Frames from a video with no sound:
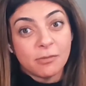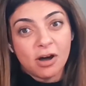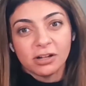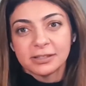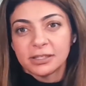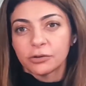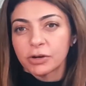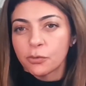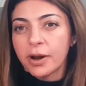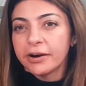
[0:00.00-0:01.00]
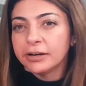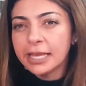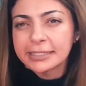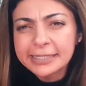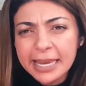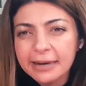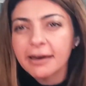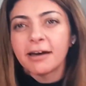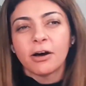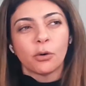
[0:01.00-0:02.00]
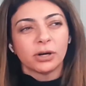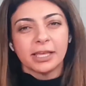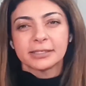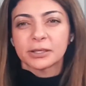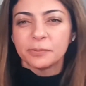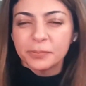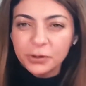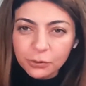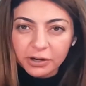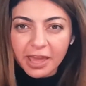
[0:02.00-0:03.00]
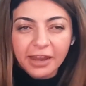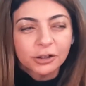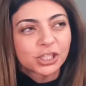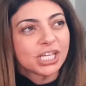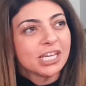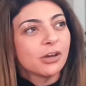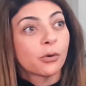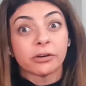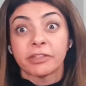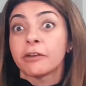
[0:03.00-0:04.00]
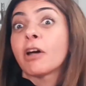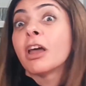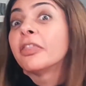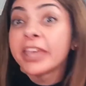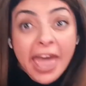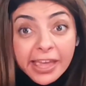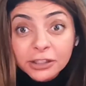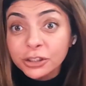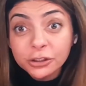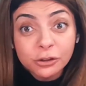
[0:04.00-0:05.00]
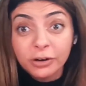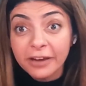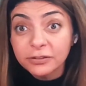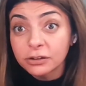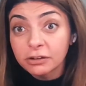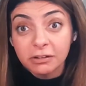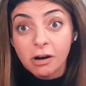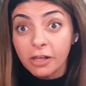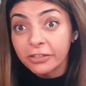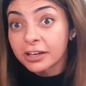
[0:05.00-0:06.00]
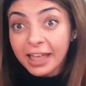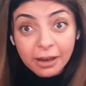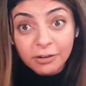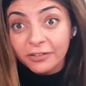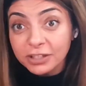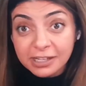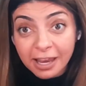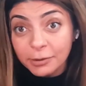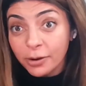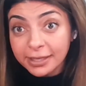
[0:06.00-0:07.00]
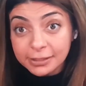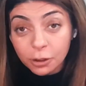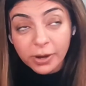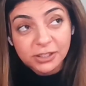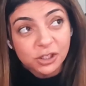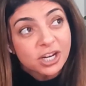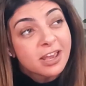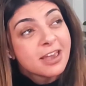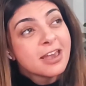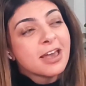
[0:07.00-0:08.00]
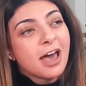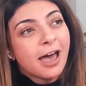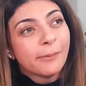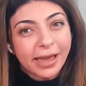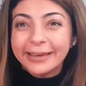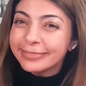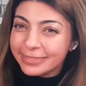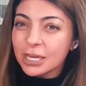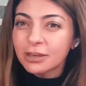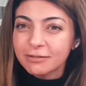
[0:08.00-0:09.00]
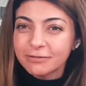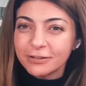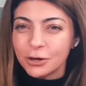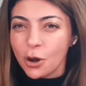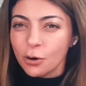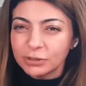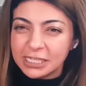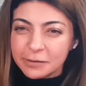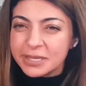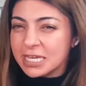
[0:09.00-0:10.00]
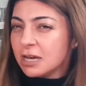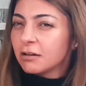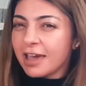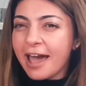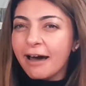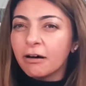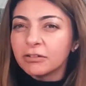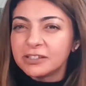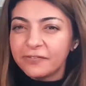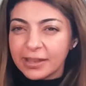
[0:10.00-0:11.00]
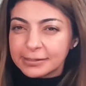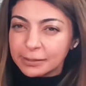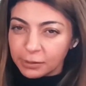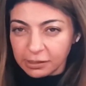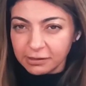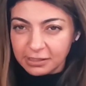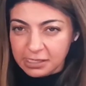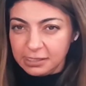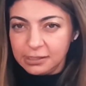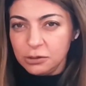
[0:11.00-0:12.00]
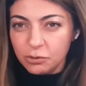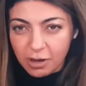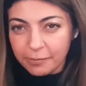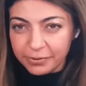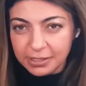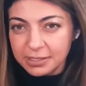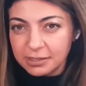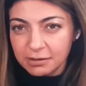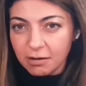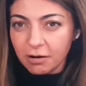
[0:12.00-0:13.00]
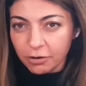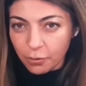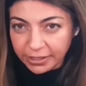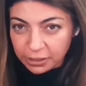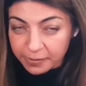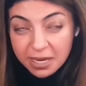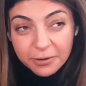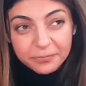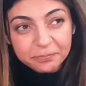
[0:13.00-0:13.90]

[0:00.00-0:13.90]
models that require less data or less compute and energy, or they run on the edge, so you don't have to call the cloud every time you ask a question. I think, TBD on how defensible these new companies are going to be.